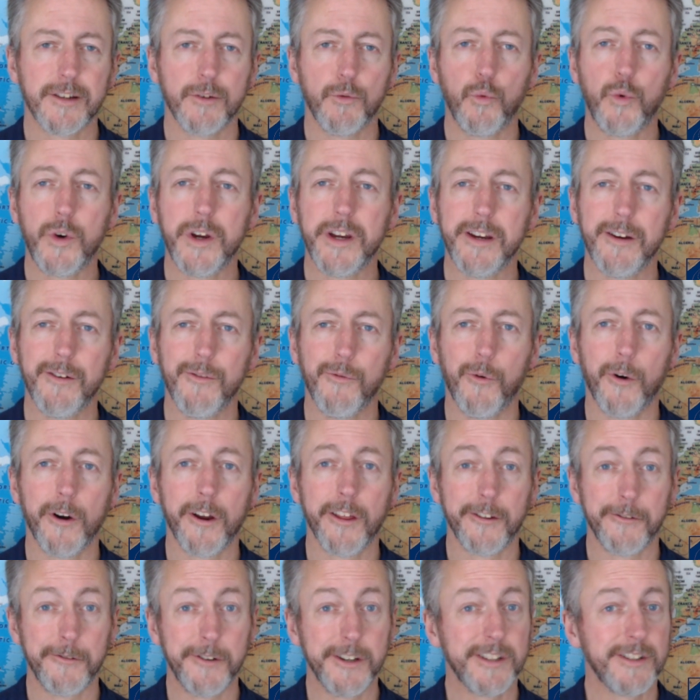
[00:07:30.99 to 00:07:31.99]
One of
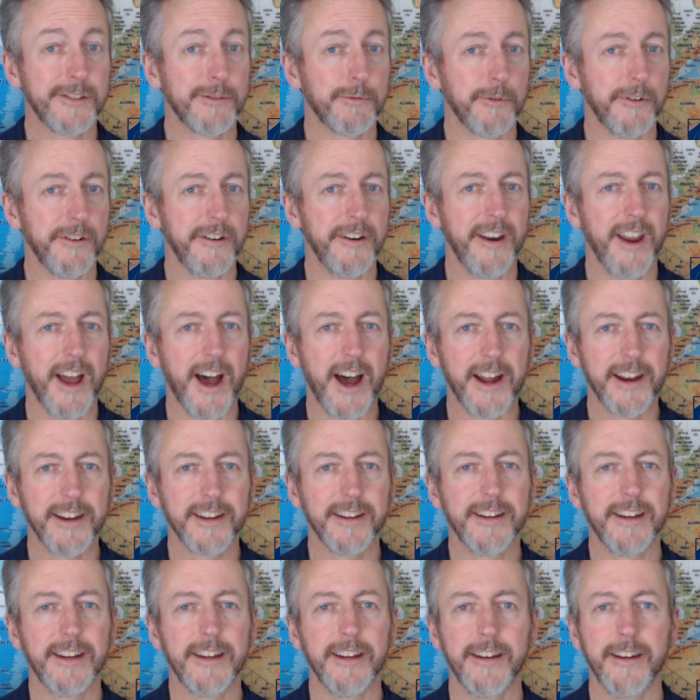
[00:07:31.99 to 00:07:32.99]
the reasons we're not
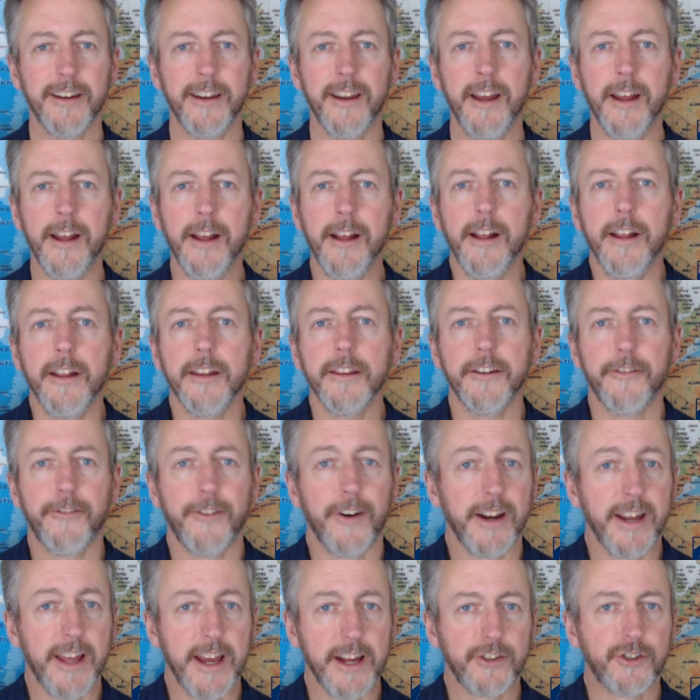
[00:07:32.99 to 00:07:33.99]
in the
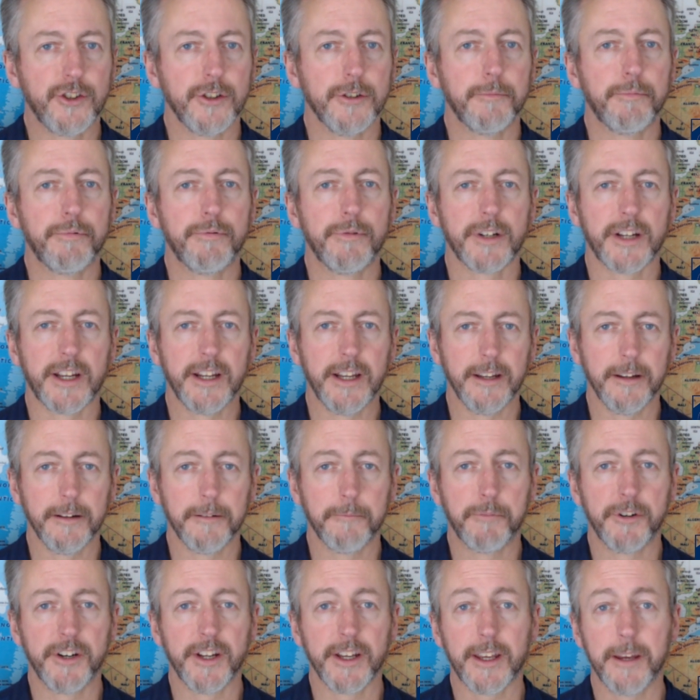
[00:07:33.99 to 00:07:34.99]
financial
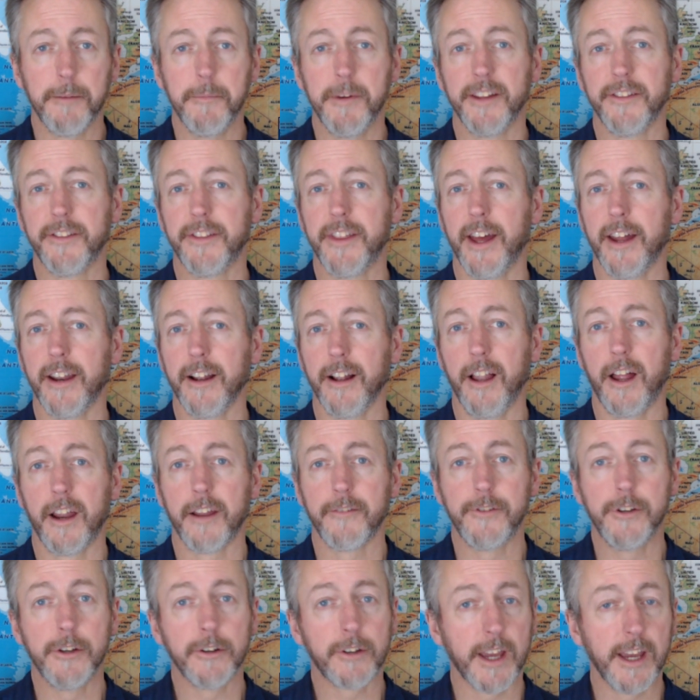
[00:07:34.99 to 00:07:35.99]
predicament that a lot
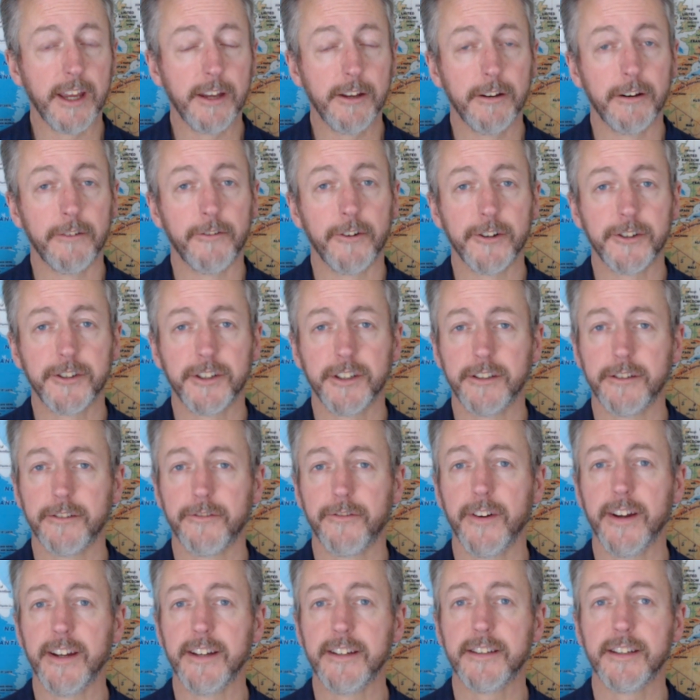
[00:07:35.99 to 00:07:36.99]
of UK universities are
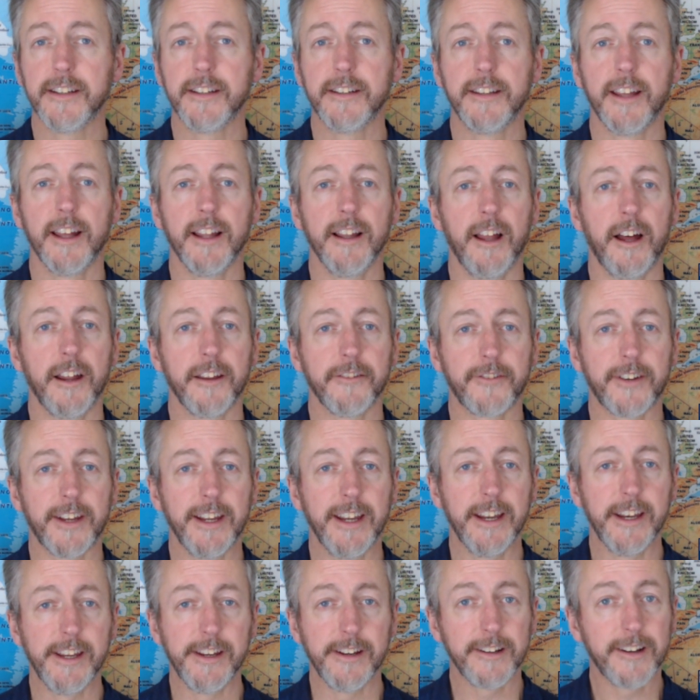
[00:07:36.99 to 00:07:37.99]
facing, that a lot of
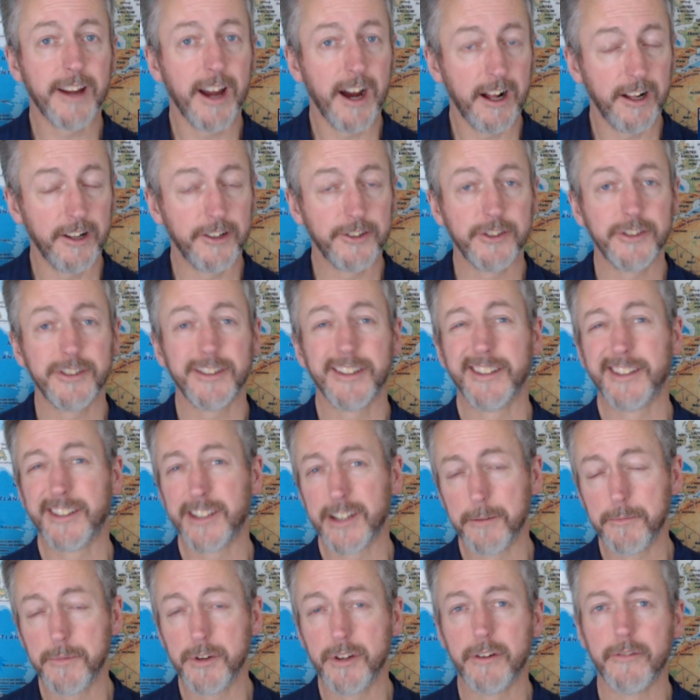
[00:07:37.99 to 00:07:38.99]
Canadian colleges and
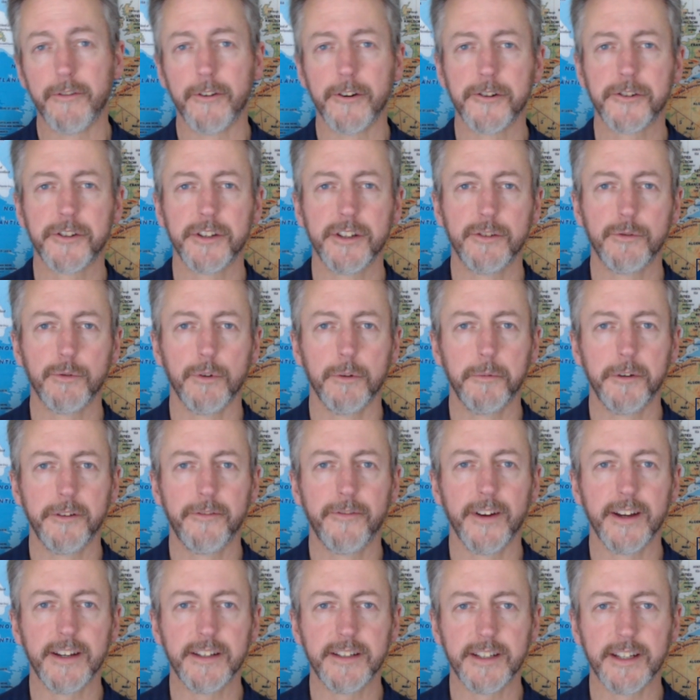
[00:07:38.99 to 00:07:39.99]
some universities will be
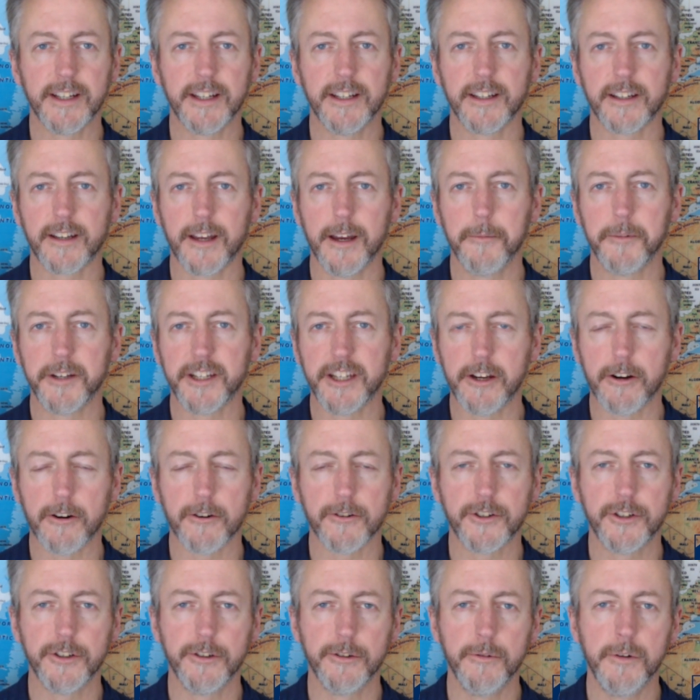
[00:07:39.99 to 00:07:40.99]
facing in the coming year or
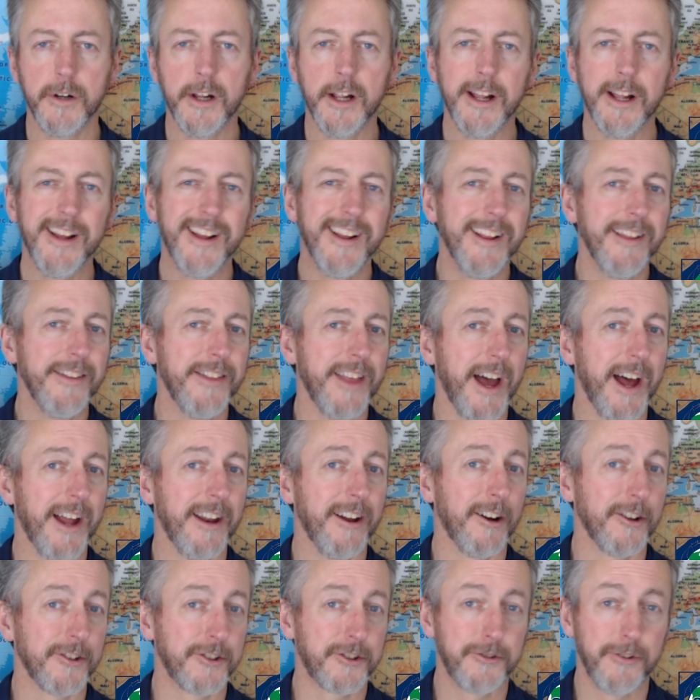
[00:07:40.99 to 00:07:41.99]
two, that
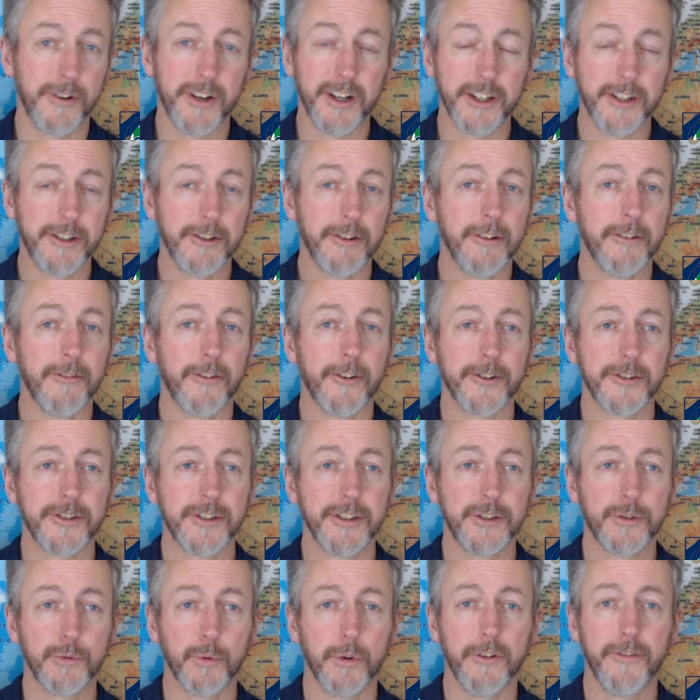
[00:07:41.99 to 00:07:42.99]
Australian
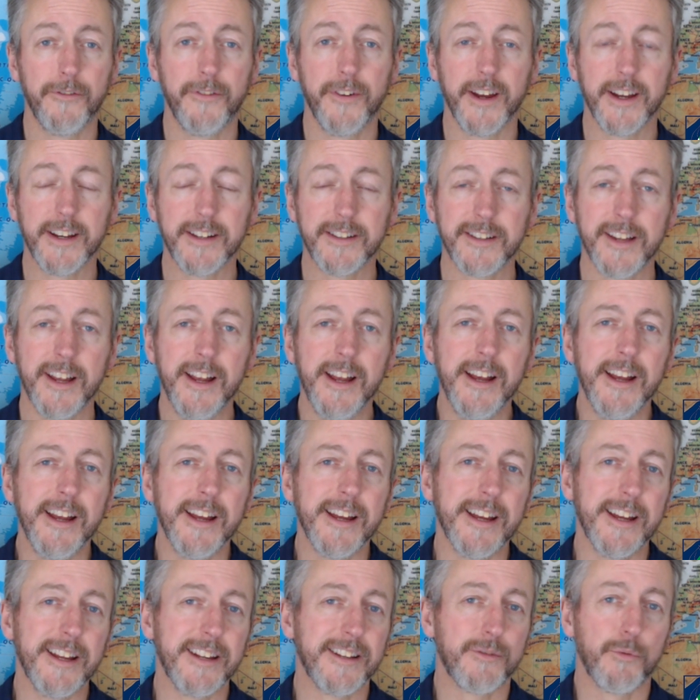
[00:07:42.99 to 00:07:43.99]
universities will face,
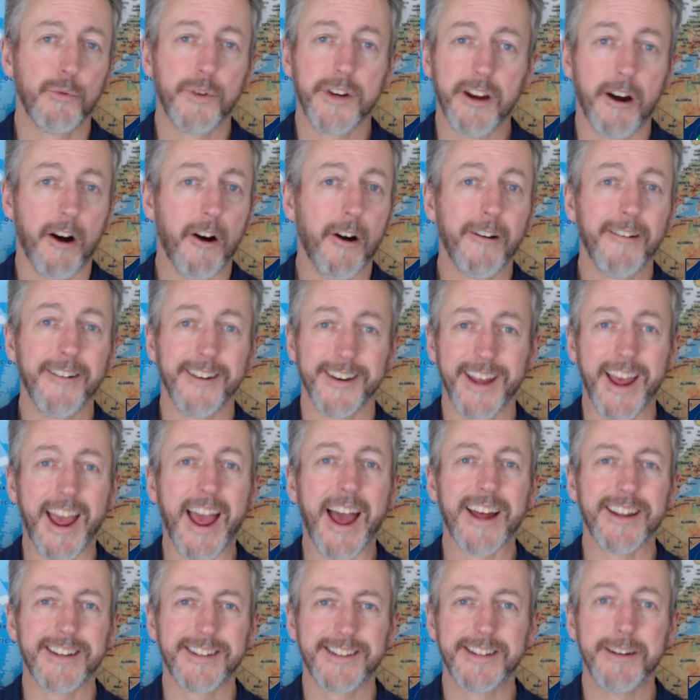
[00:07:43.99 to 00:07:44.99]
is we aren't
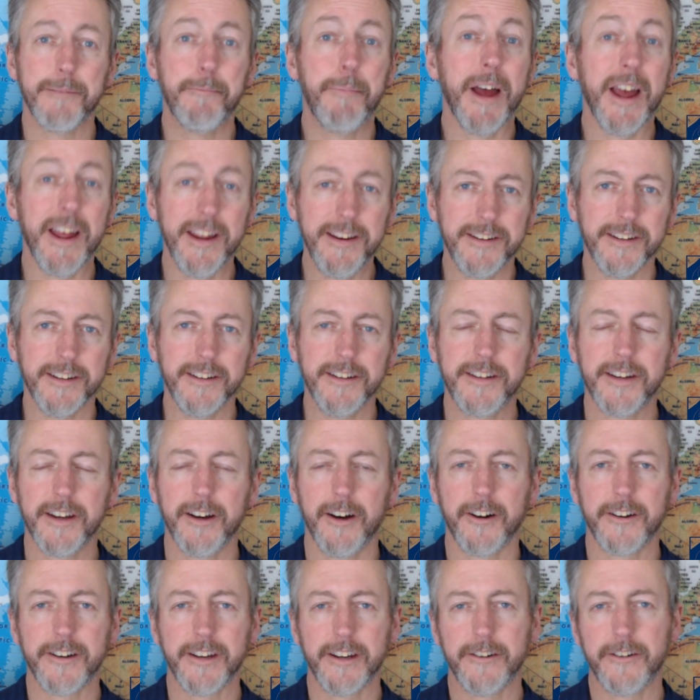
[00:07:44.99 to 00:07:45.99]
as dependent
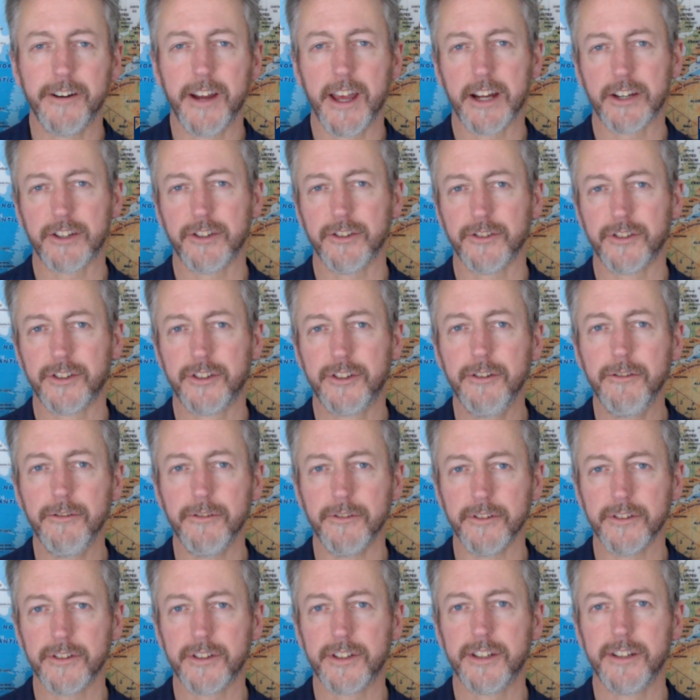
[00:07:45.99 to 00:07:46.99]
on international
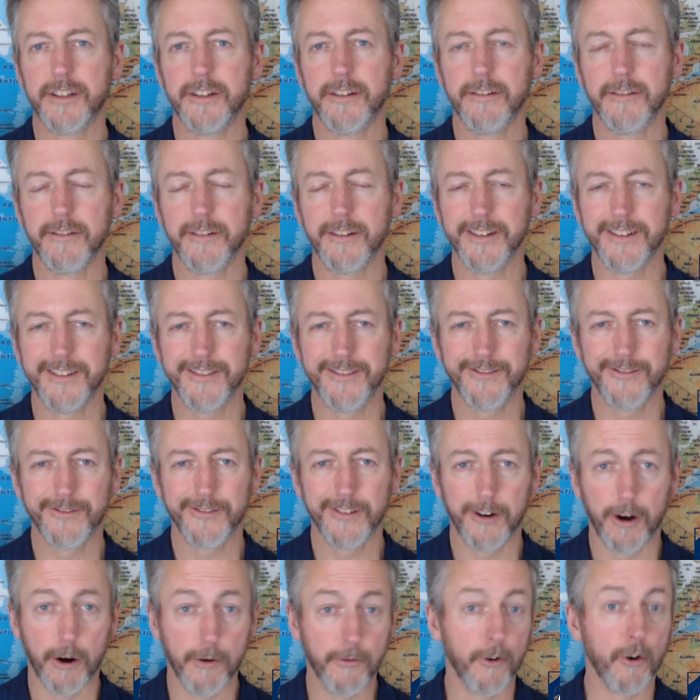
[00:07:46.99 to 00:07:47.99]
students
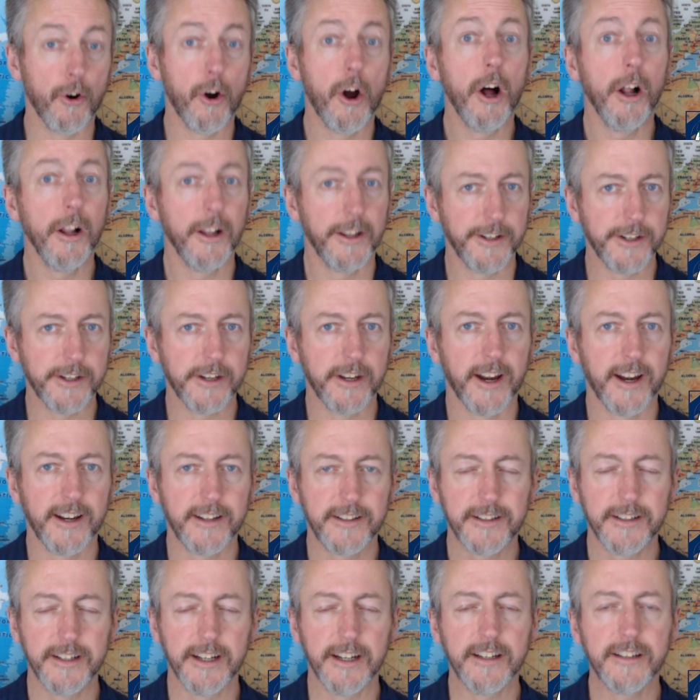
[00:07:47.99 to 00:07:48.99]
overall in the United
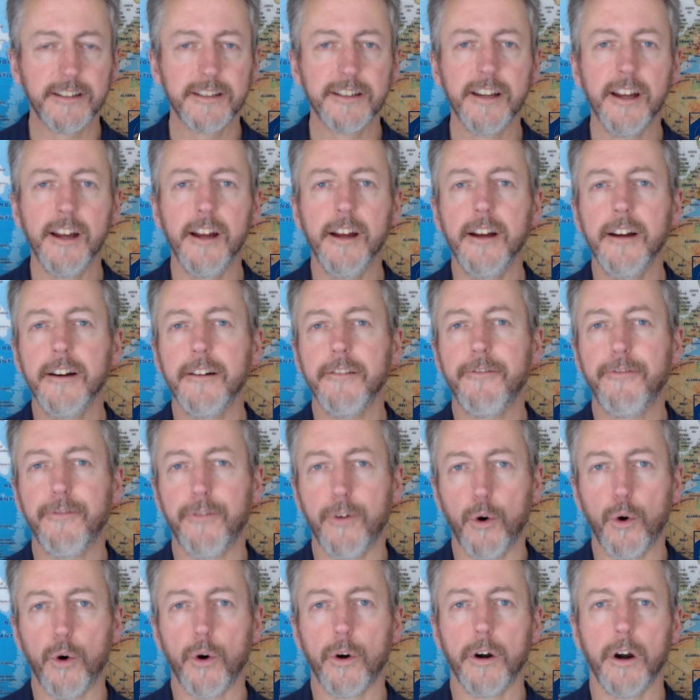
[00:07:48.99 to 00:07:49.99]
States
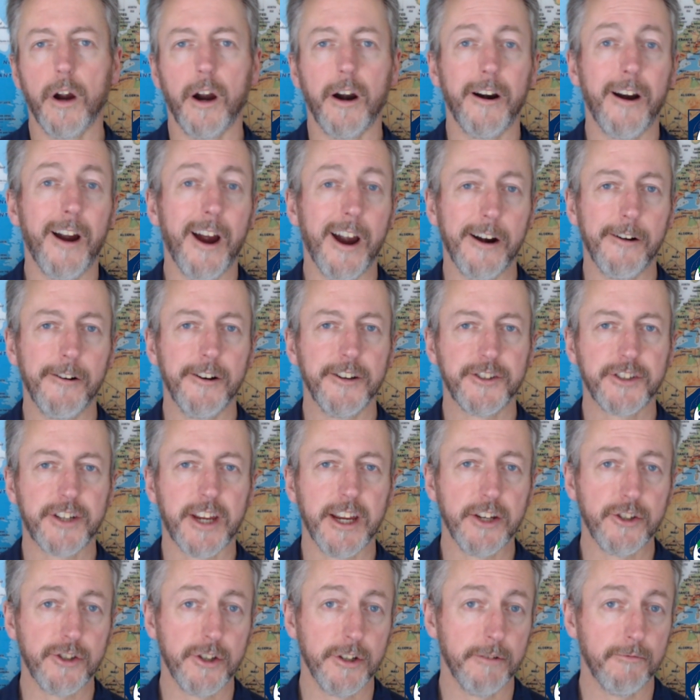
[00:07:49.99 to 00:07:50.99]
for our higher
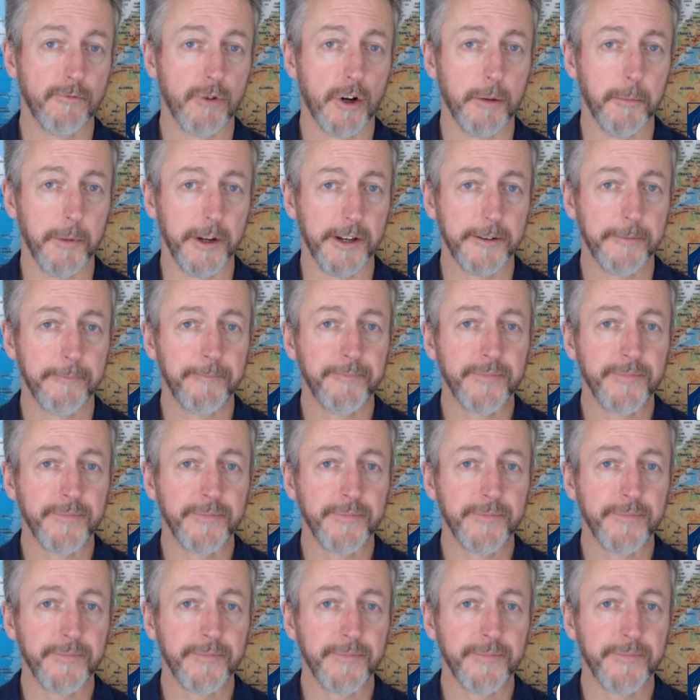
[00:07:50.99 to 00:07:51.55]
education enrollment.